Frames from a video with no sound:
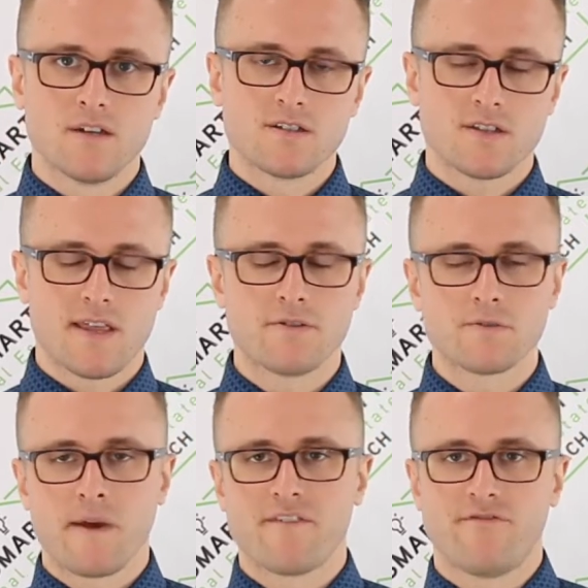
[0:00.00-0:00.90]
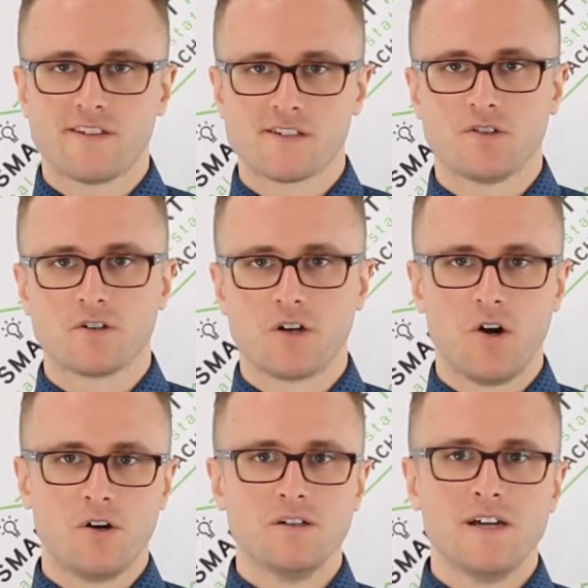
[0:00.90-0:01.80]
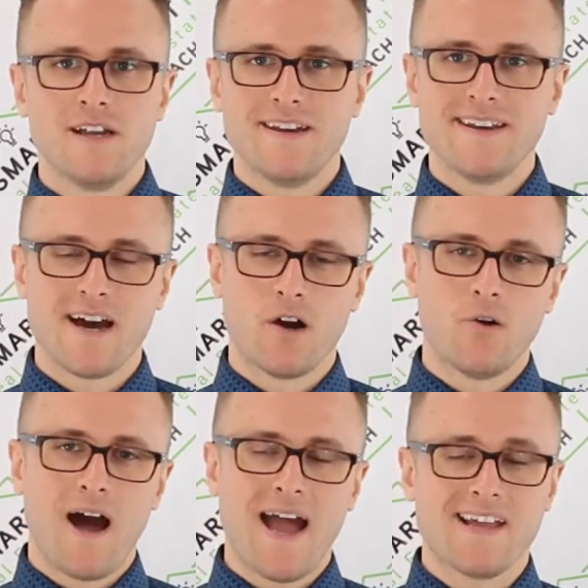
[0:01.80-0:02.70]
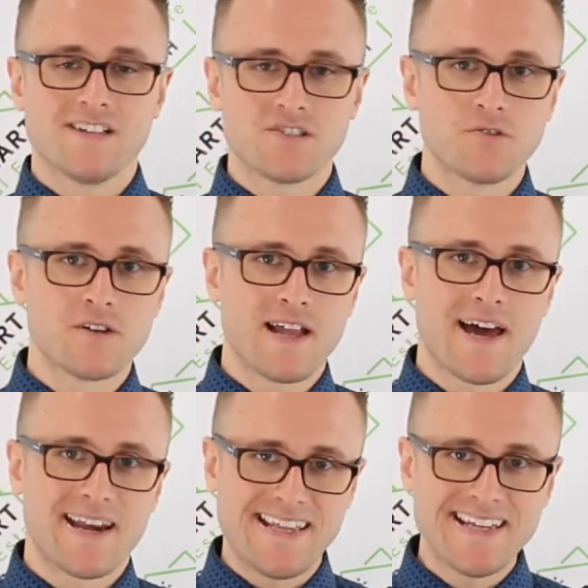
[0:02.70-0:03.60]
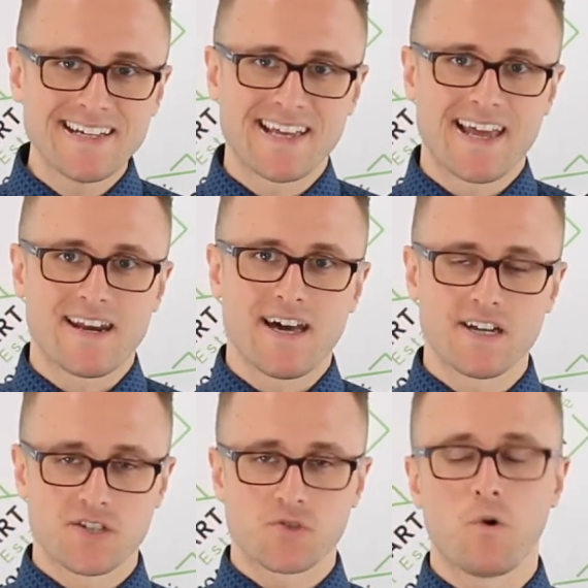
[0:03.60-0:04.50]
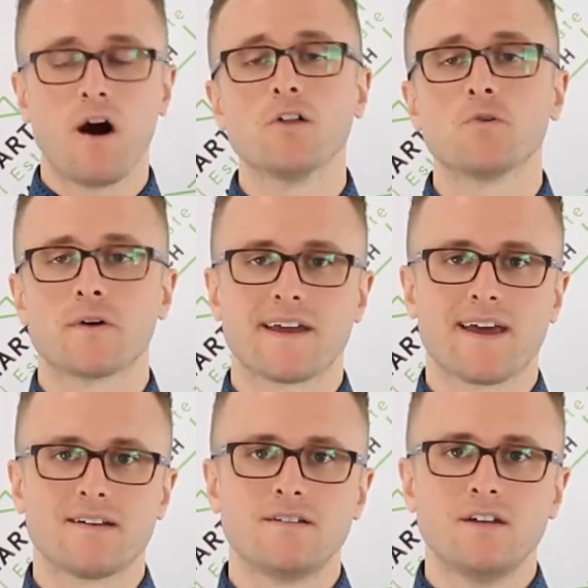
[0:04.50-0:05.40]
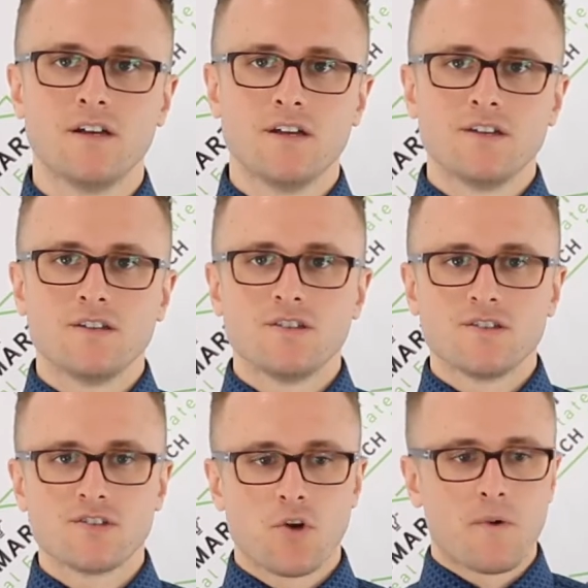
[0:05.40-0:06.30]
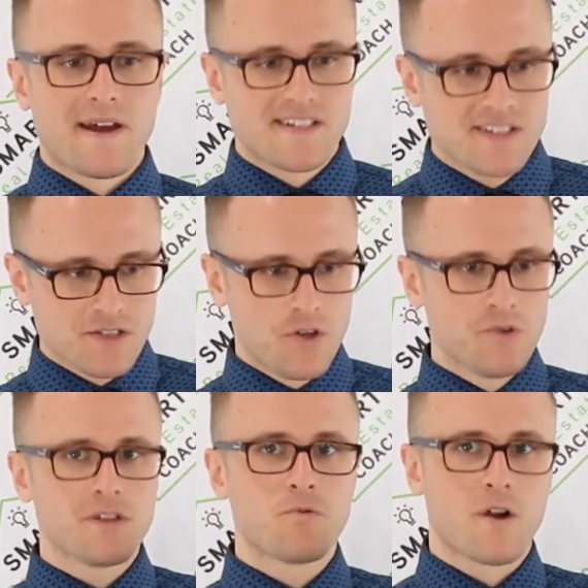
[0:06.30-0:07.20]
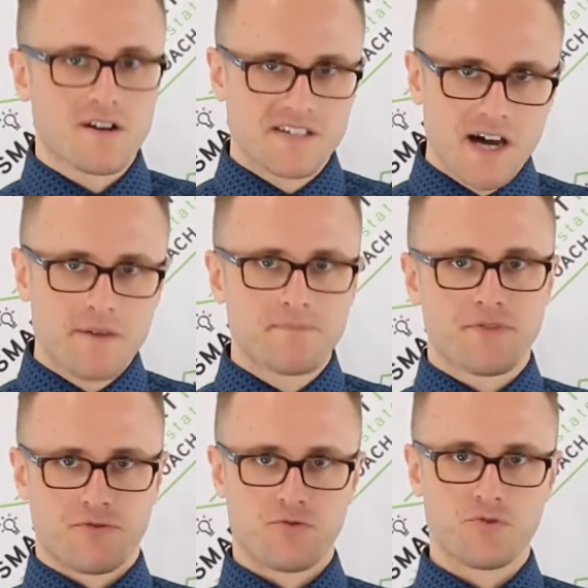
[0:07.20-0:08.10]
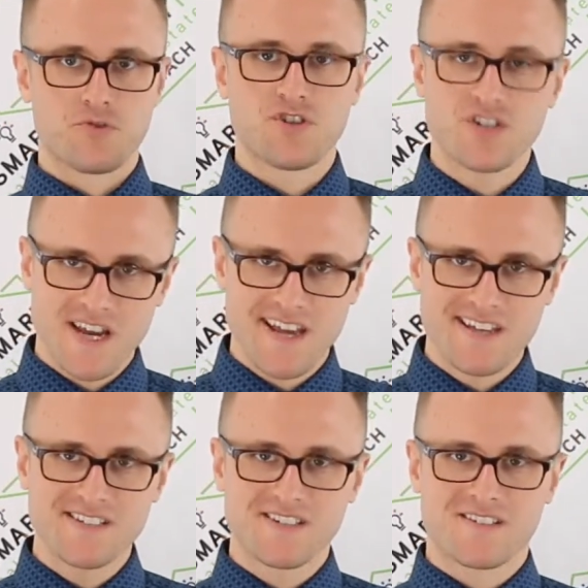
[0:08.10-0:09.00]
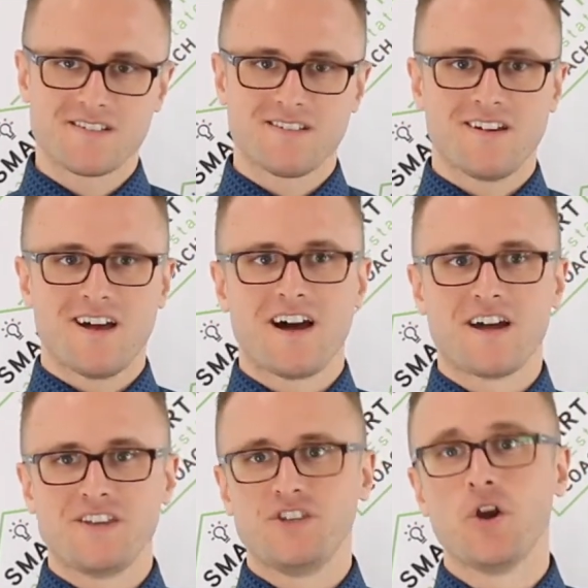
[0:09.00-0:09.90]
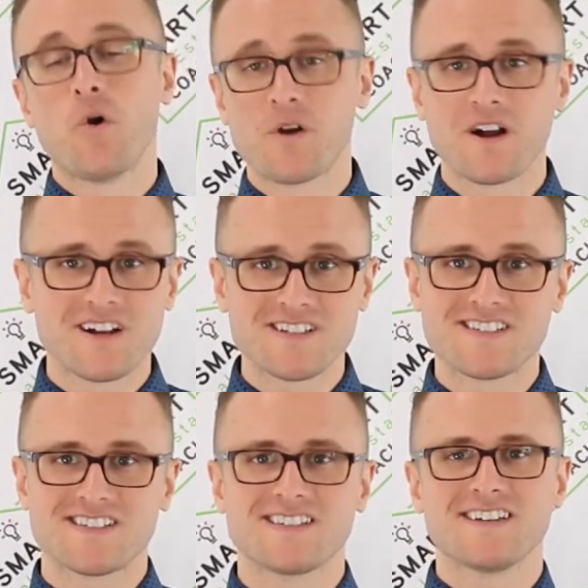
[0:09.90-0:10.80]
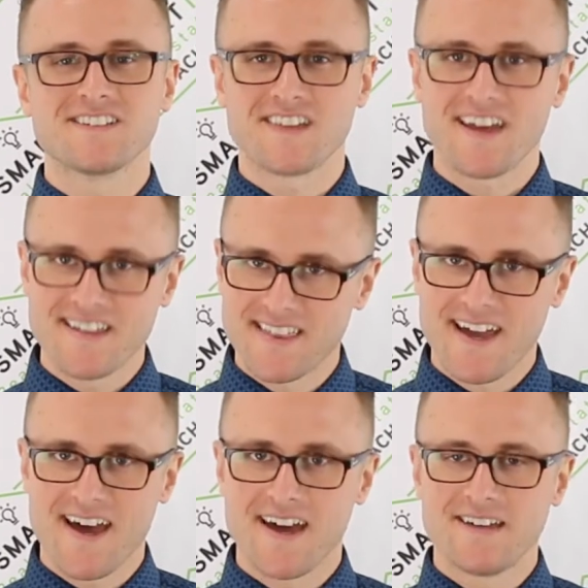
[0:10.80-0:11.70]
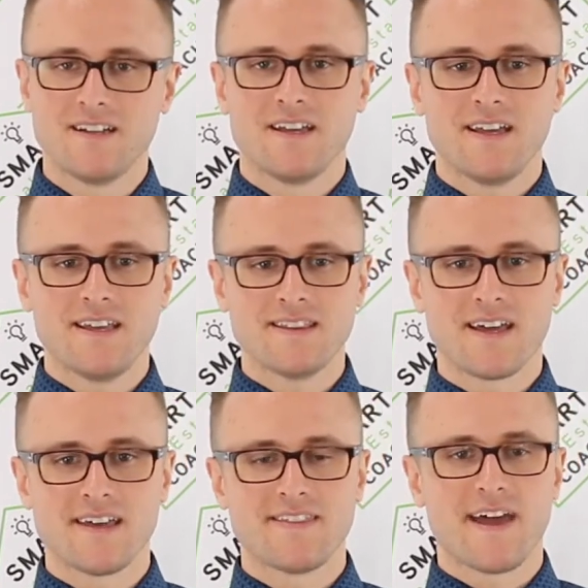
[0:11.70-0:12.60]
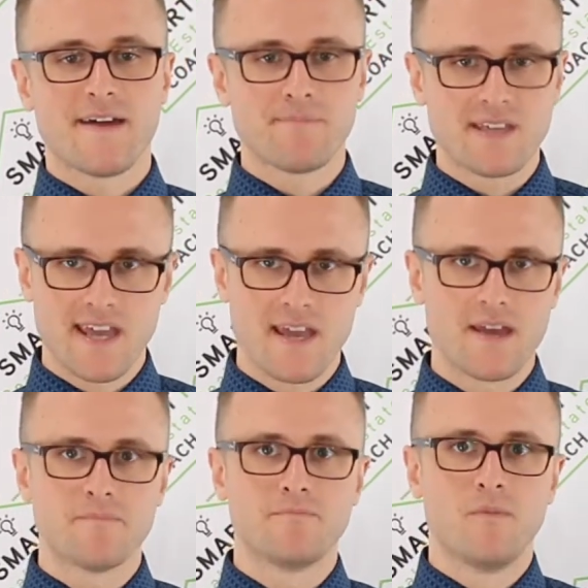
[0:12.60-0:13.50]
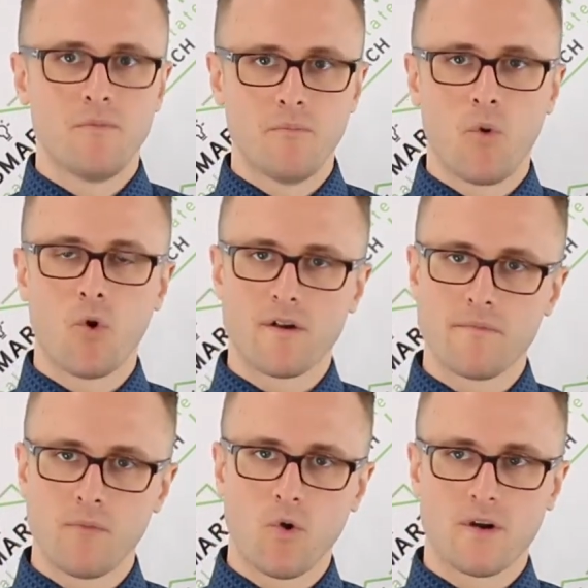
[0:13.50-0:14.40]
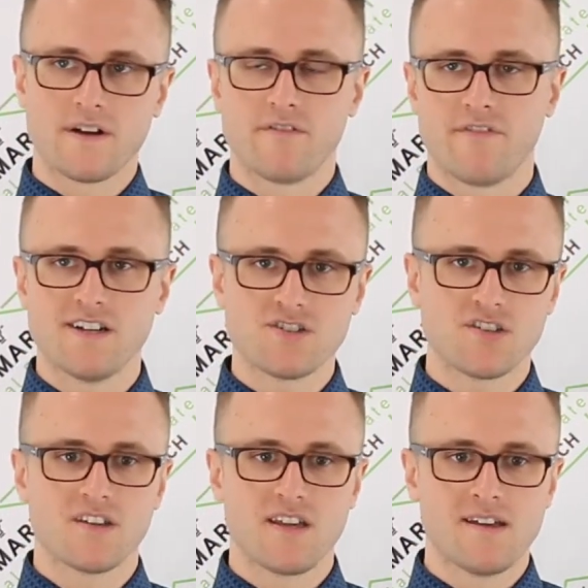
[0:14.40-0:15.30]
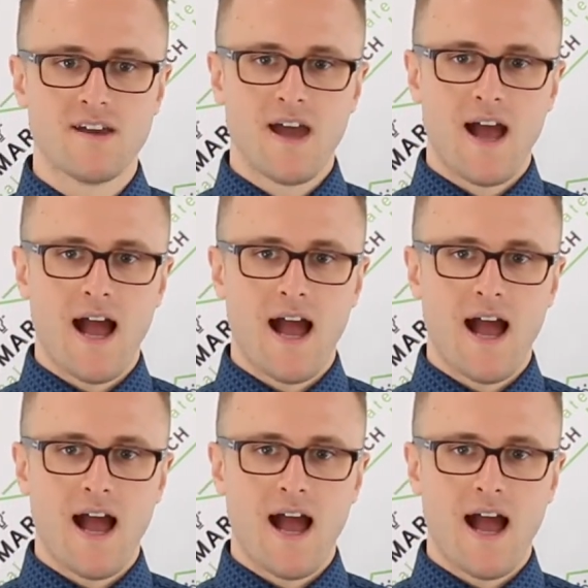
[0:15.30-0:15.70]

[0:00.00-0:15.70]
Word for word: So that was my physical goal. Now I had to learn how to eat again, how to swallow again. So I slowly worked up through shakes, uh, yogurts, things like that. And then that became more and more. And eventually